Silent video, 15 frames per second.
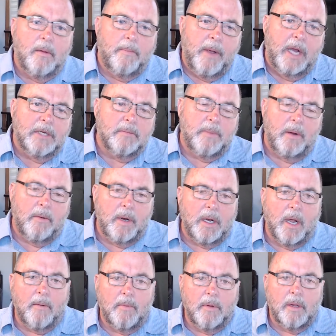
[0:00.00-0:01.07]
The page will be
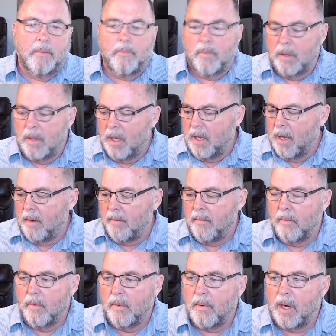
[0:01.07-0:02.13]
redone with the
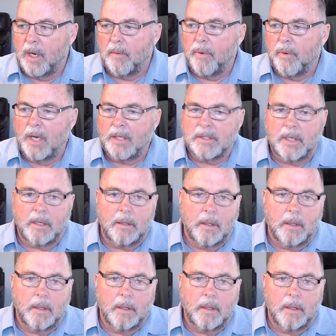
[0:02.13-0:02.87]
regular pricing.